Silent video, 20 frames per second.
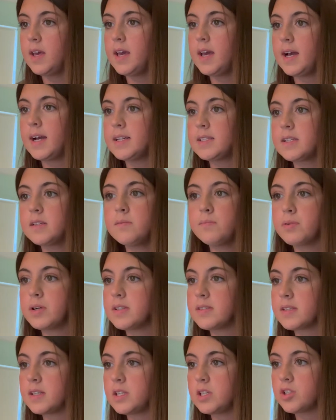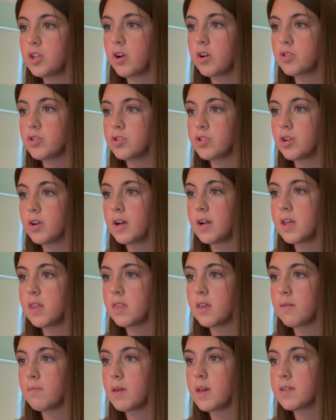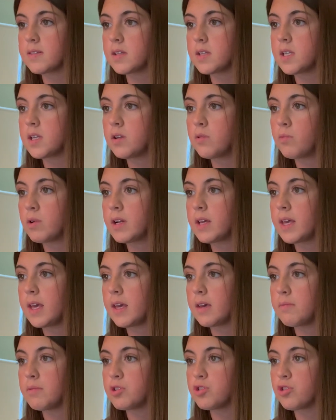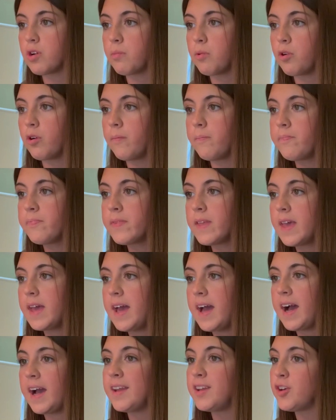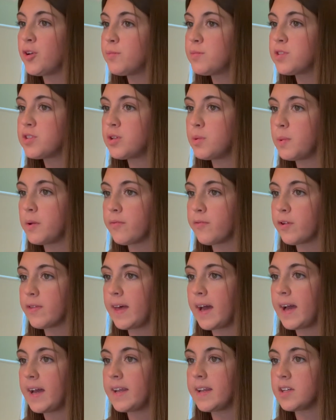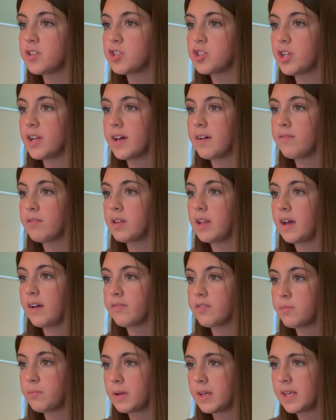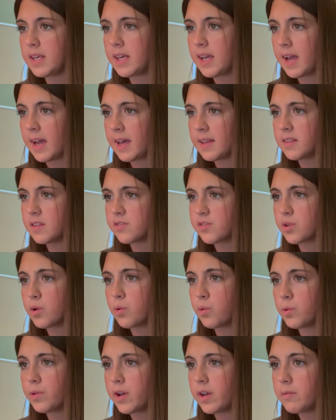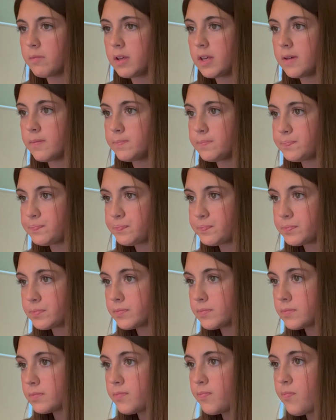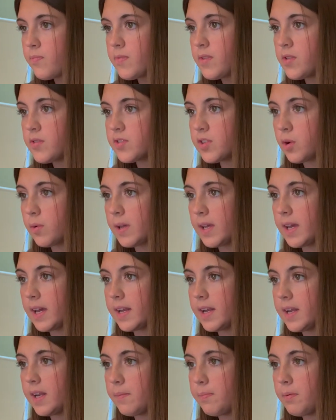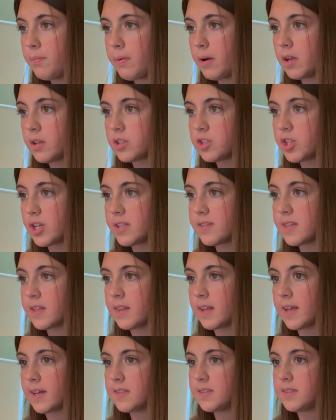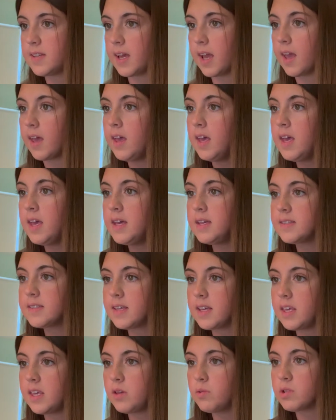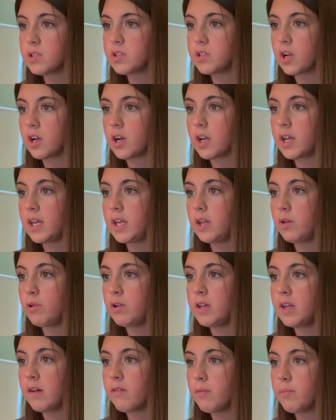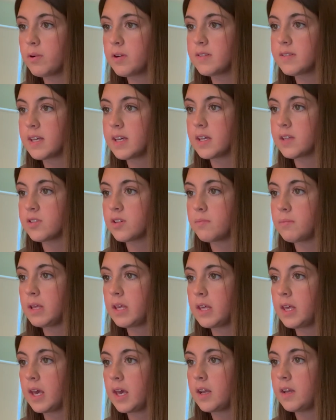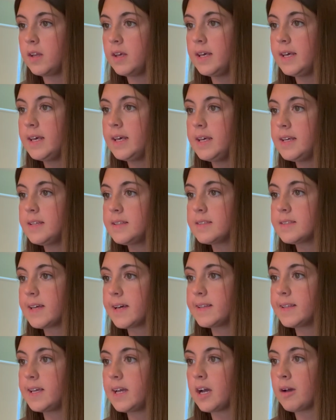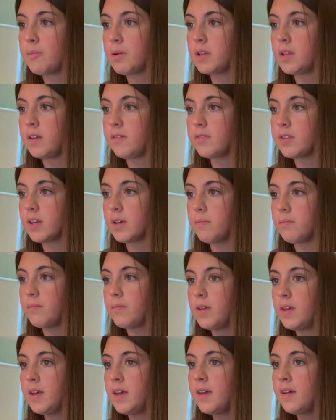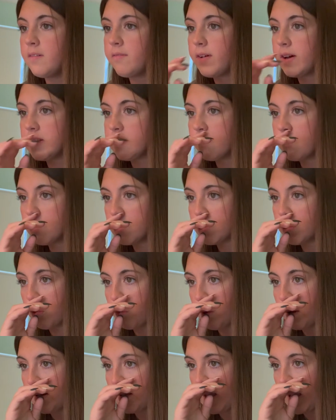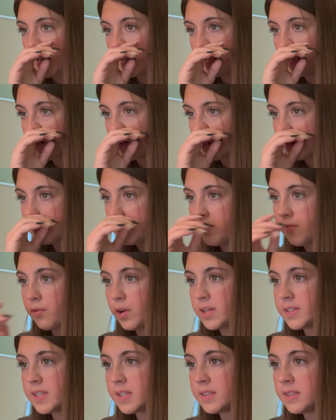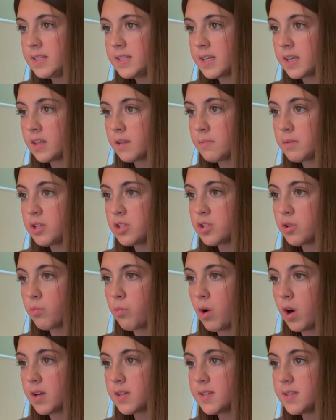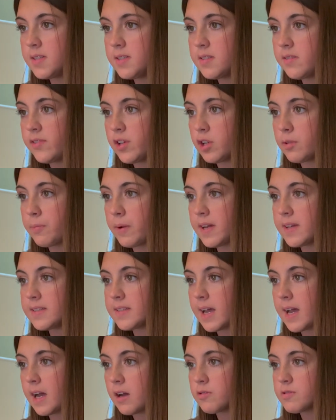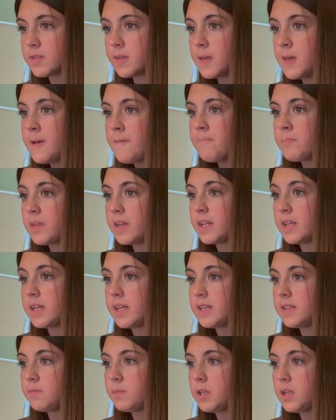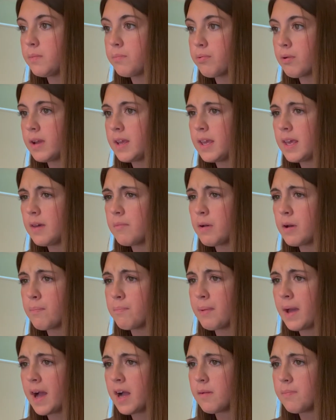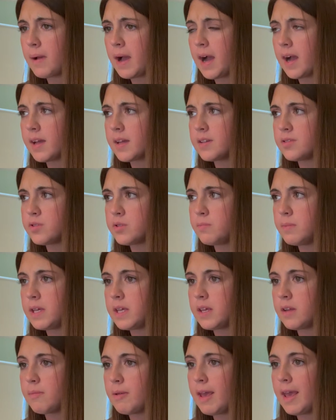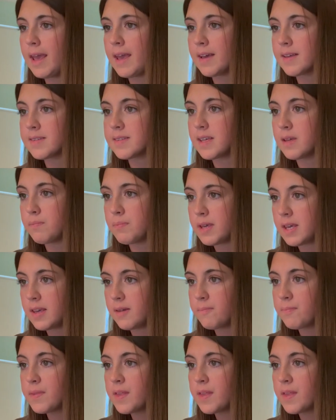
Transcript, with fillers: I didn't press any charges or anything because I didn't want to get him in trouble. I know I'm stupid for that and I should have left, but he had this hold on me. So he ended up apologizing the next day, saying he was sorry and he would never put his hands on me again. Sadly, I believed him. Fast forward to one night, he calls me frantically telling me to walk to this field by his house and he needs me to bring him a backpack and to meet him ASAP.